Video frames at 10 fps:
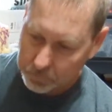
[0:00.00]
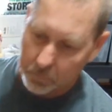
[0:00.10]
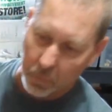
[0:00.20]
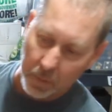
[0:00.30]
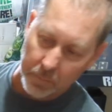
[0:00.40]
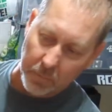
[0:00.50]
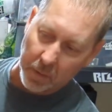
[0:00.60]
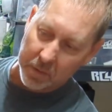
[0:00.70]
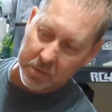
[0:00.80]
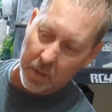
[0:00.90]
But
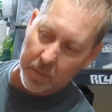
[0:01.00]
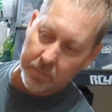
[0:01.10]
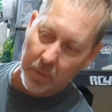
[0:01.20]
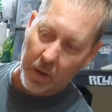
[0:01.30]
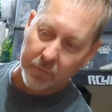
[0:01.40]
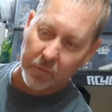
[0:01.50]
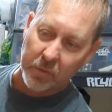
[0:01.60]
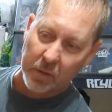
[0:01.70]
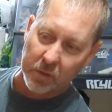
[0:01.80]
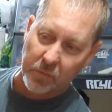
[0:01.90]
like I said,
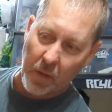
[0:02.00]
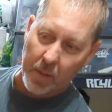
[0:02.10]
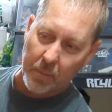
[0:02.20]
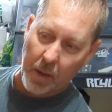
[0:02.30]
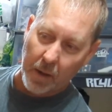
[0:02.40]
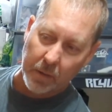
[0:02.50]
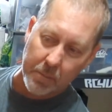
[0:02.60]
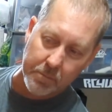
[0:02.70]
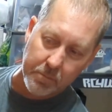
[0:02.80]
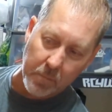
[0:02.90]
everything is flat black. I
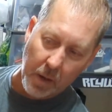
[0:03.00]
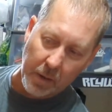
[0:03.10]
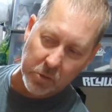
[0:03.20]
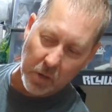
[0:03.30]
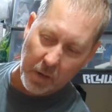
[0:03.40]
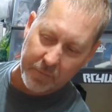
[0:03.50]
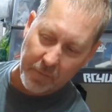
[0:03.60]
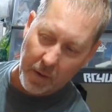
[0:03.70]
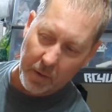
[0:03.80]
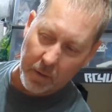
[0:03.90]
might try to
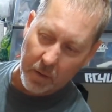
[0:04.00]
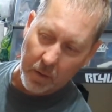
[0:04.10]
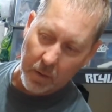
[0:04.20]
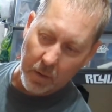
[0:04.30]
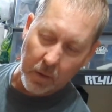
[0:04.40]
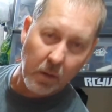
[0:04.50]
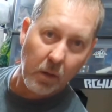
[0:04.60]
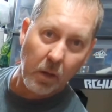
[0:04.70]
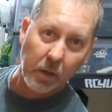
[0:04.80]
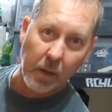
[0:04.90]
find
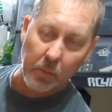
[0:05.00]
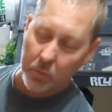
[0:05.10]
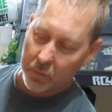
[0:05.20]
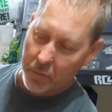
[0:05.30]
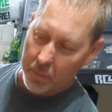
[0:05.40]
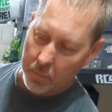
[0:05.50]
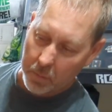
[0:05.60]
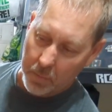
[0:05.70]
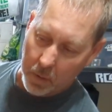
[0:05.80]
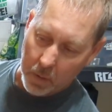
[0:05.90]
a Kenworth
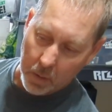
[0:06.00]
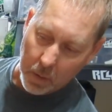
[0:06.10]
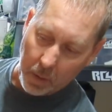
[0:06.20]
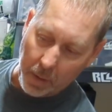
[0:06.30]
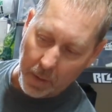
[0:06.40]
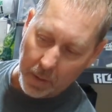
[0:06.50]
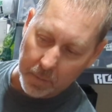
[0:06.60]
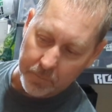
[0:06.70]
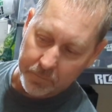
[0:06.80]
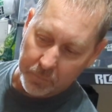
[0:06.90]
emblem,
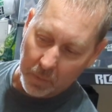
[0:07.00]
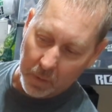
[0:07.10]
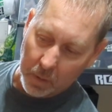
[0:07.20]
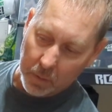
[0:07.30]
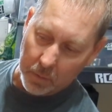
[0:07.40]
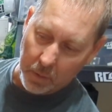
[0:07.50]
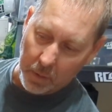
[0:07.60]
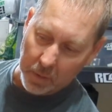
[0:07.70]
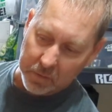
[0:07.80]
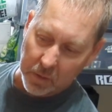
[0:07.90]
and
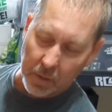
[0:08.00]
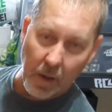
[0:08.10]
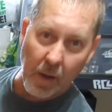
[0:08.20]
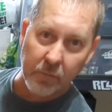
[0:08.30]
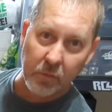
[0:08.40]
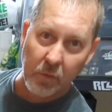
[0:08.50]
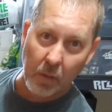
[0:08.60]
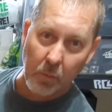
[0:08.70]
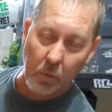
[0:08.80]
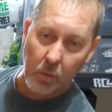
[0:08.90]
it's going to have the
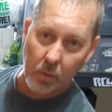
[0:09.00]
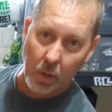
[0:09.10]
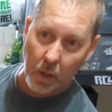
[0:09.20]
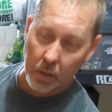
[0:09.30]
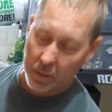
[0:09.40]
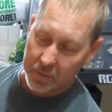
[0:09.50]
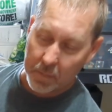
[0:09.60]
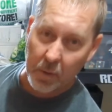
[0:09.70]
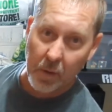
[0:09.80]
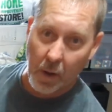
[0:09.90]
double like
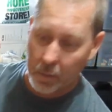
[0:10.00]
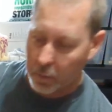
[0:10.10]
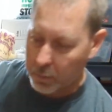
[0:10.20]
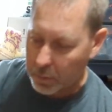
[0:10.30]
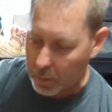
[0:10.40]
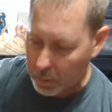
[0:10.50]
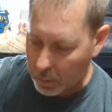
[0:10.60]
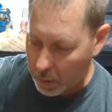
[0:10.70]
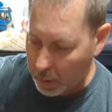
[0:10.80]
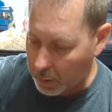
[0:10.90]

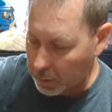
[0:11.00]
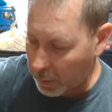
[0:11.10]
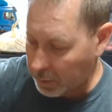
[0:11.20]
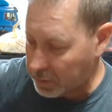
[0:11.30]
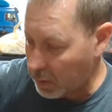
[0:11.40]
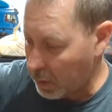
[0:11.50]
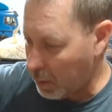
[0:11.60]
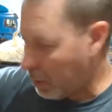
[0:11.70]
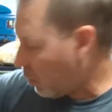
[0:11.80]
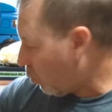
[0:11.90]
W900 headlights,
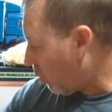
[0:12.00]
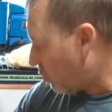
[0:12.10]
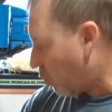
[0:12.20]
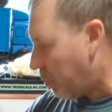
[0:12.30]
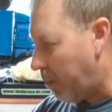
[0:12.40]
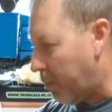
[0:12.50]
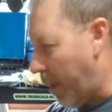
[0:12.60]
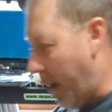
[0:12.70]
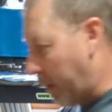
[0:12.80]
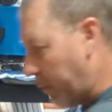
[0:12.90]
which will be
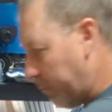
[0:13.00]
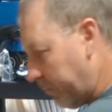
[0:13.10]
black.